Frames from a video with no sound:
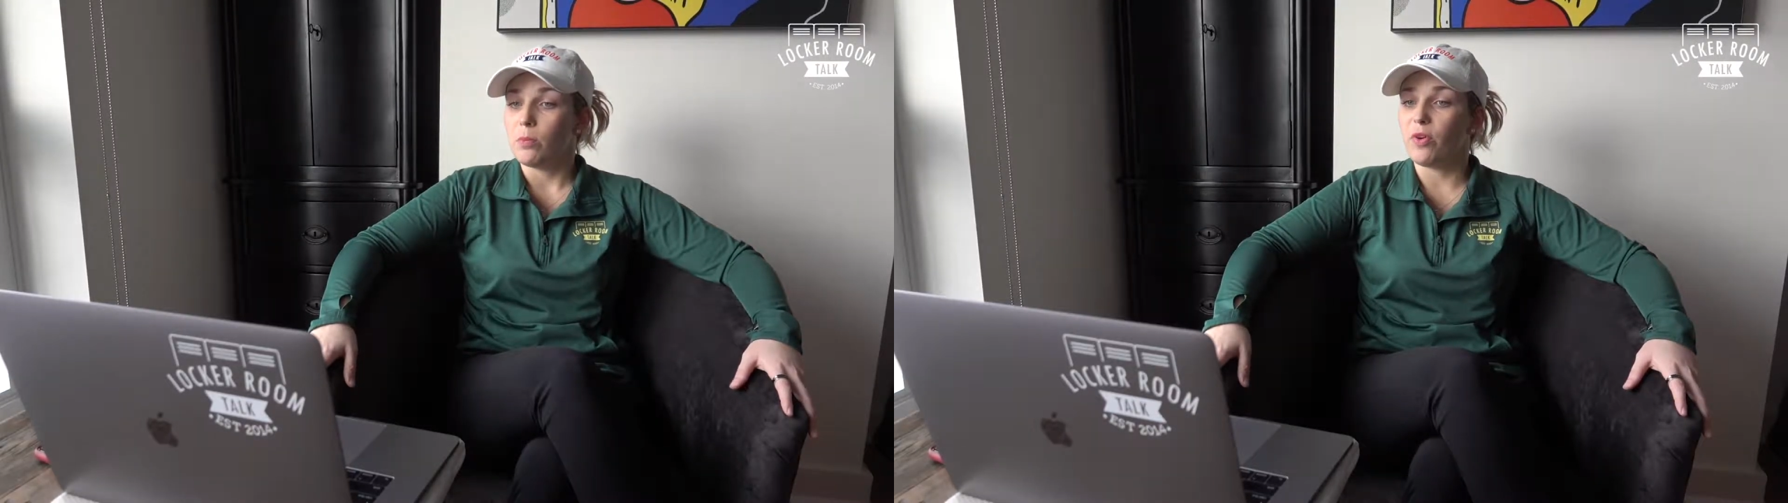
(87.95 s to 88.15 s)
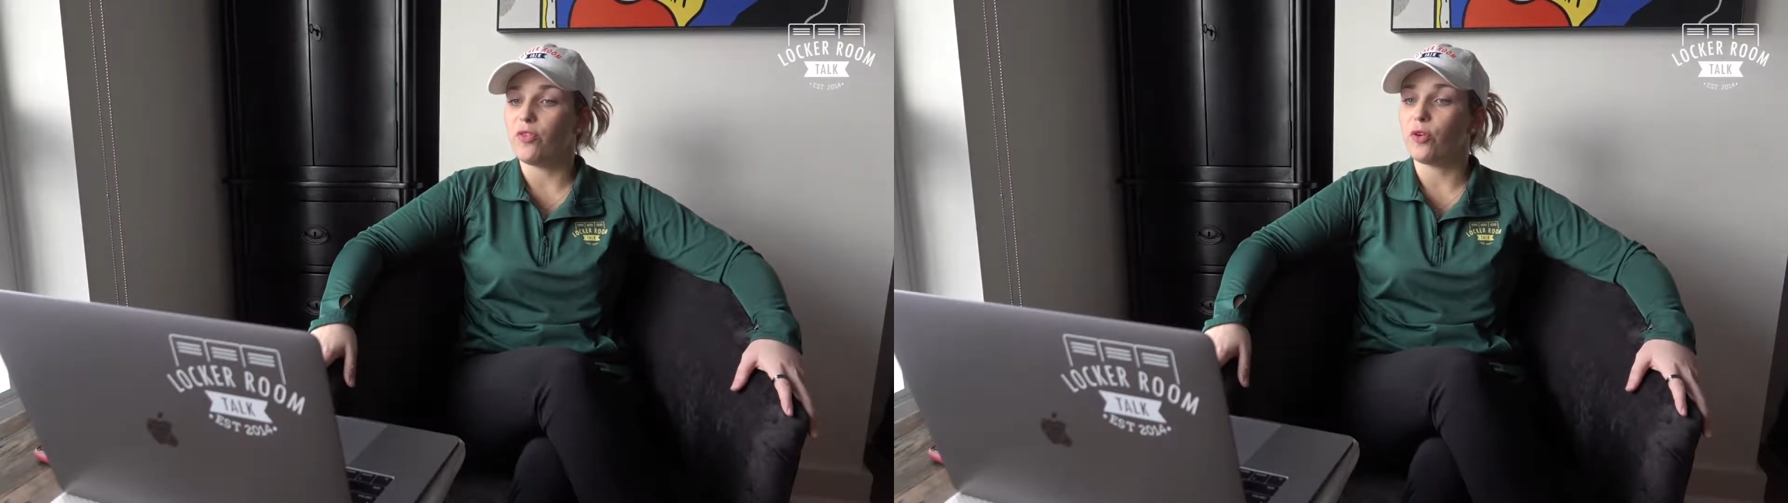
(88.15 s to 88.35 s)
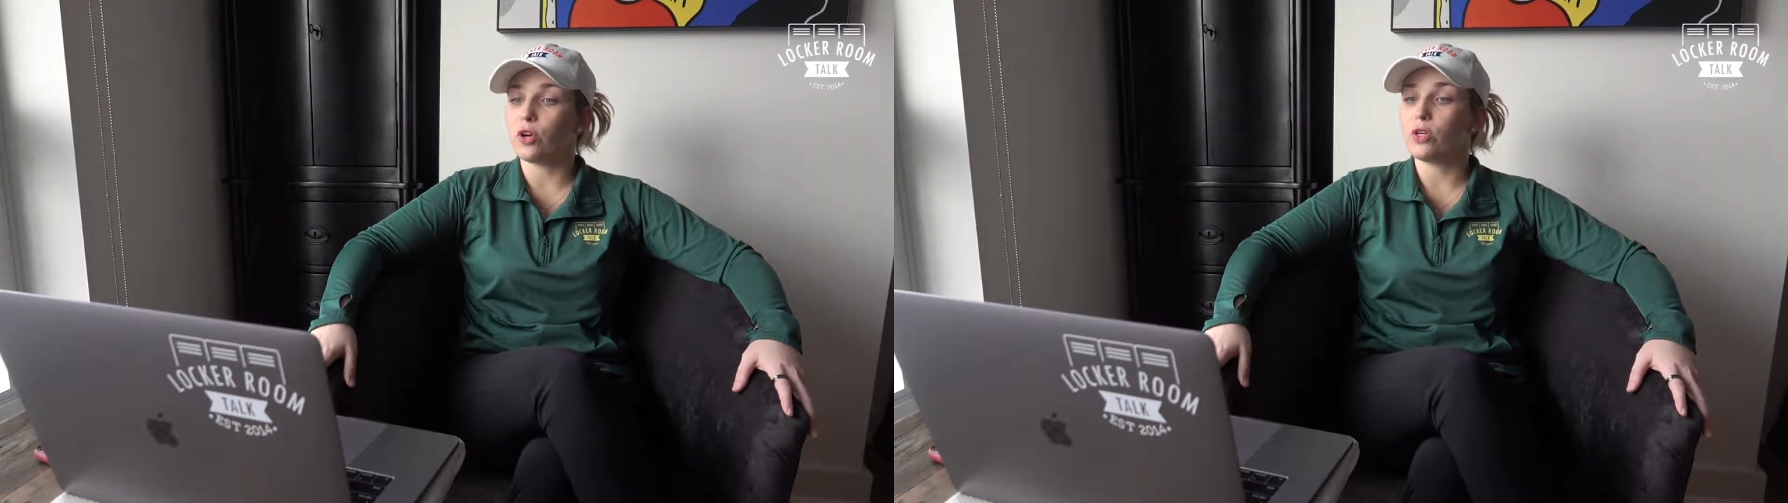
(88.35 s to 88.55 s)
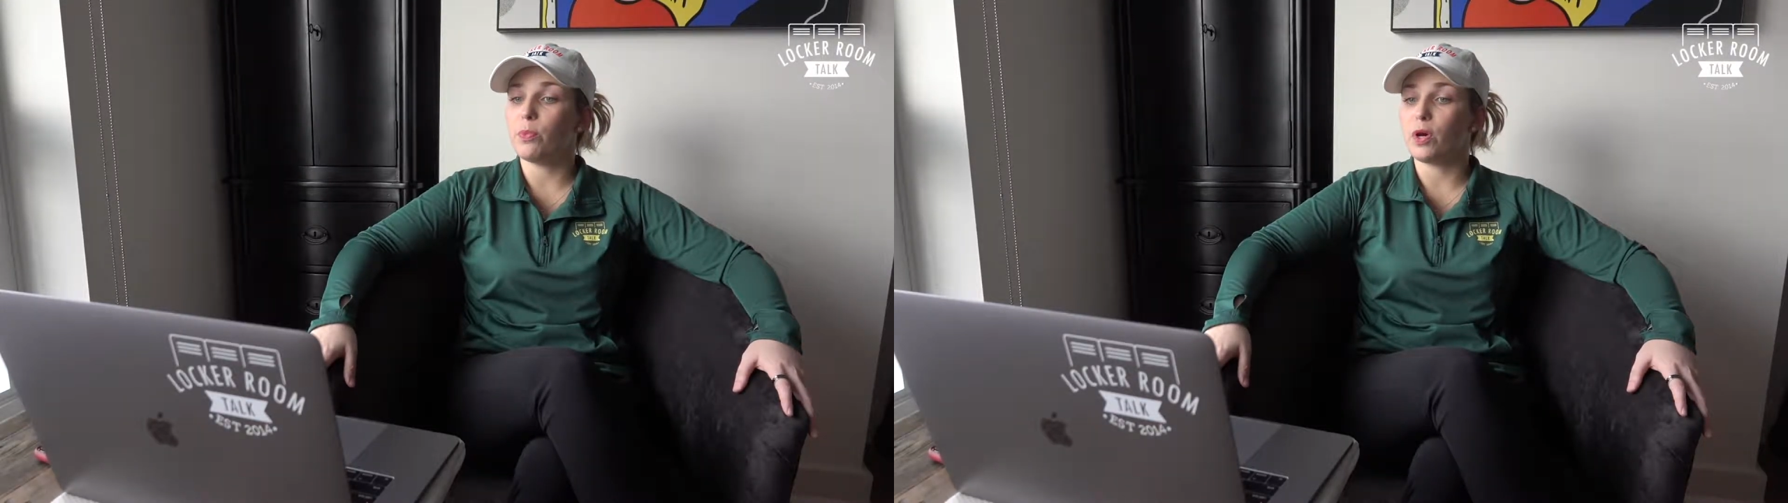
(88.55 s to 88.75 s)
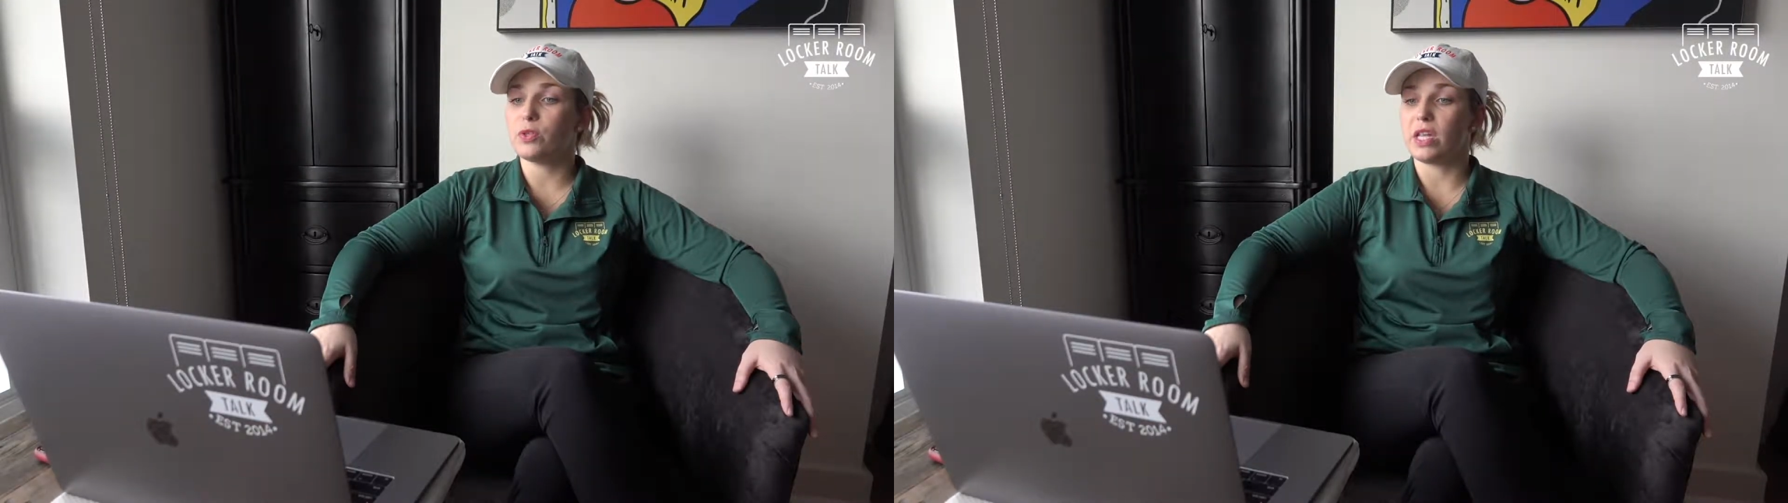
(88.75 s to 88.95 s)
Before you
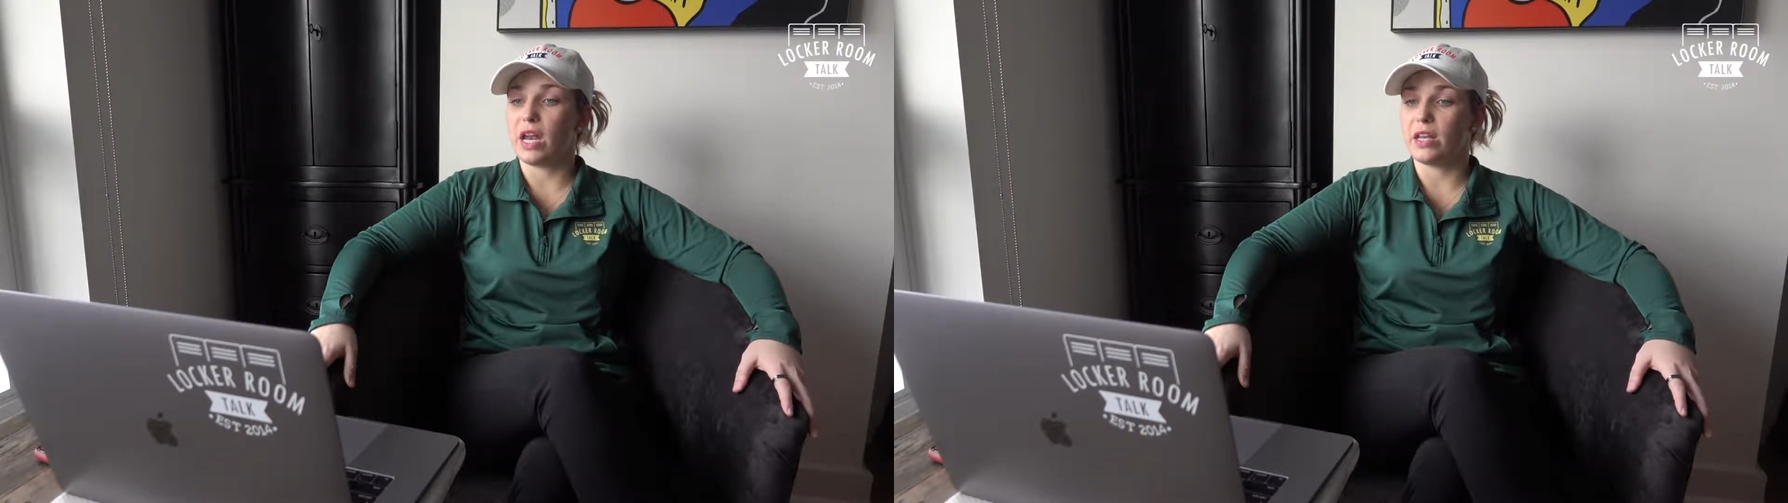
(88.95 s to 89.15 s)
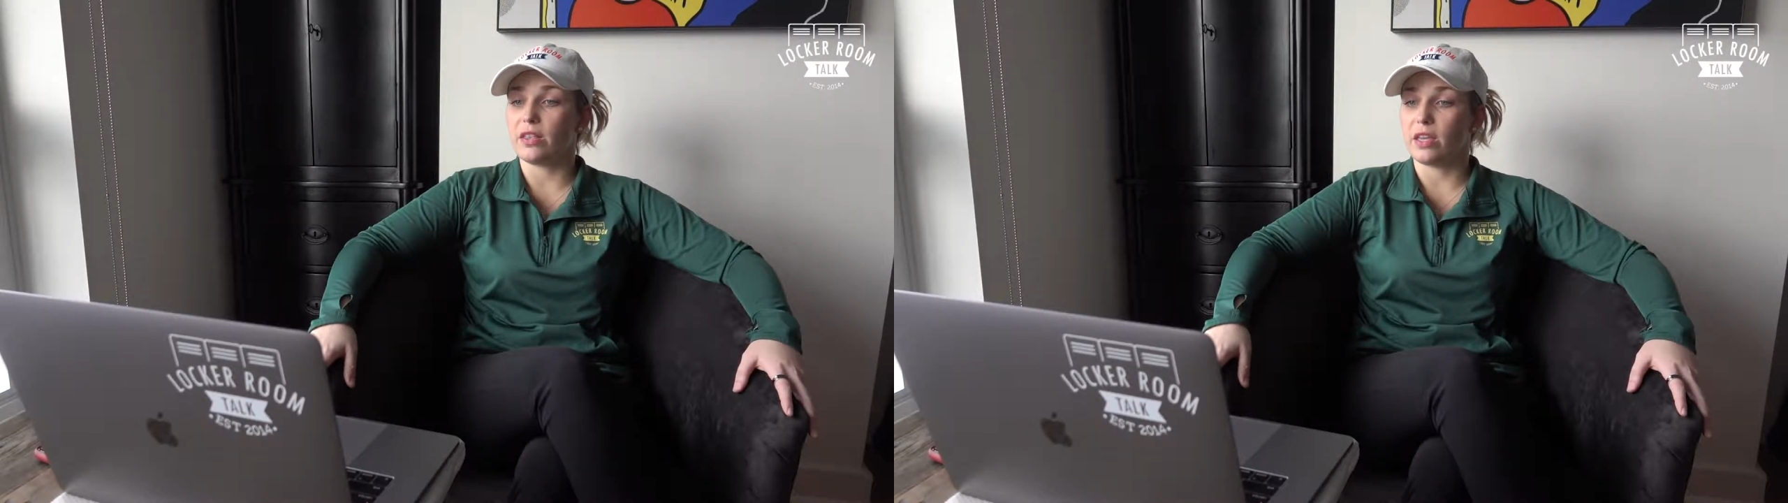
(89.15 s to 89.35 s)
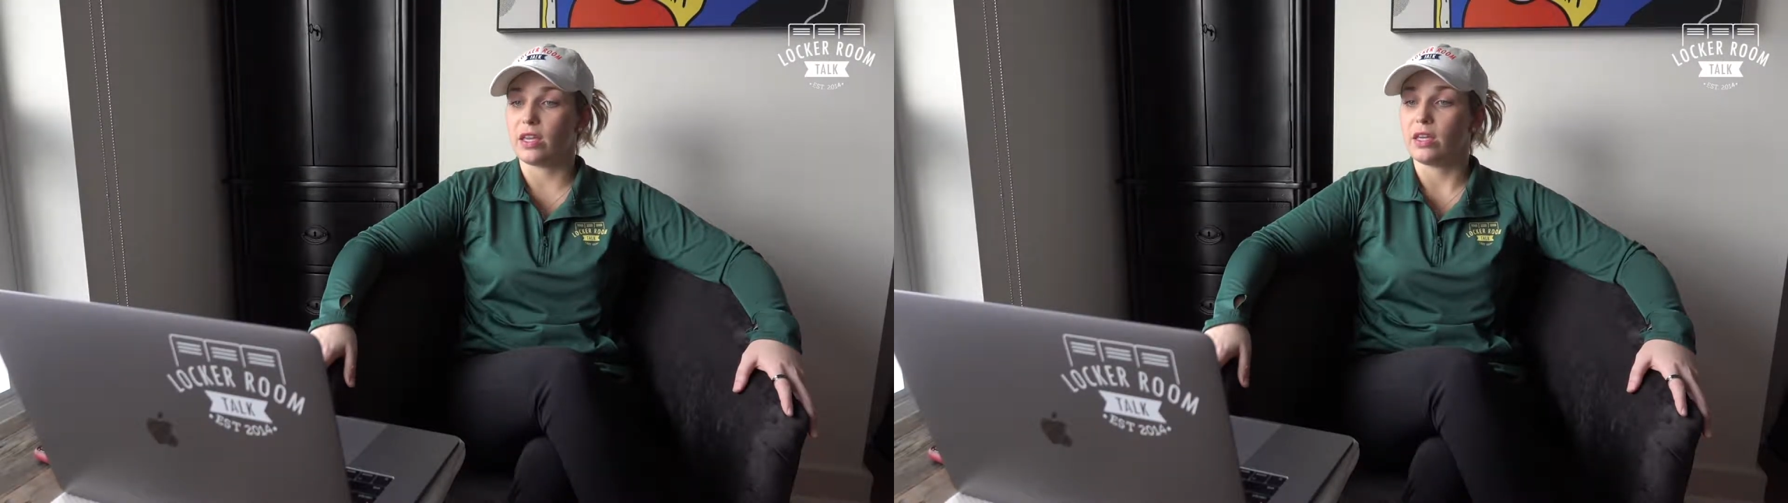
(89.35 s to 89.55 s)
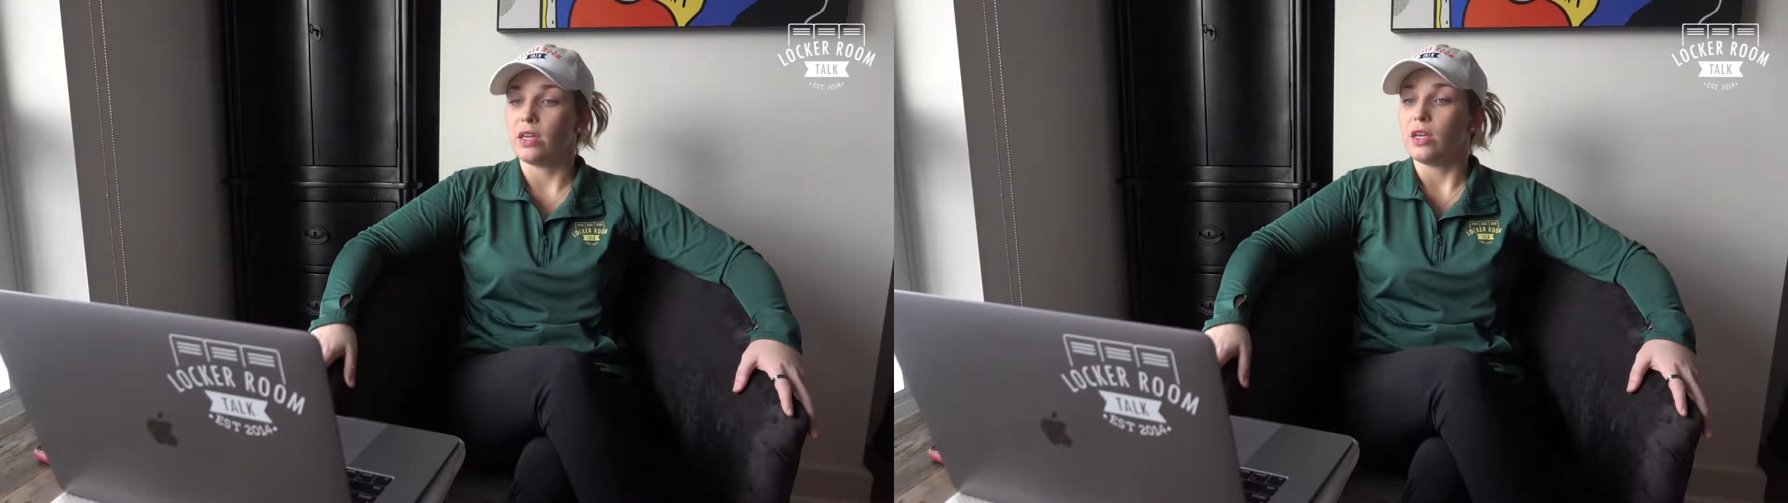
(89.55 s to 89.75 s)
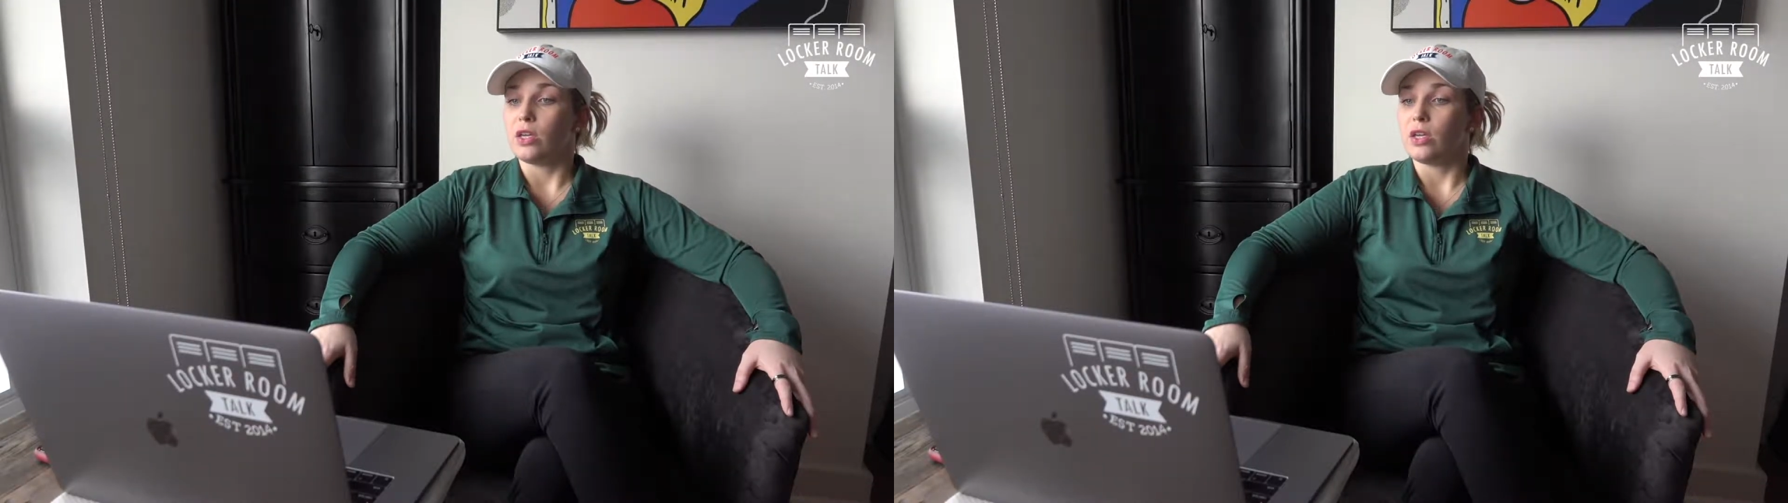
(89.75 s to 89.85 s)
post anything,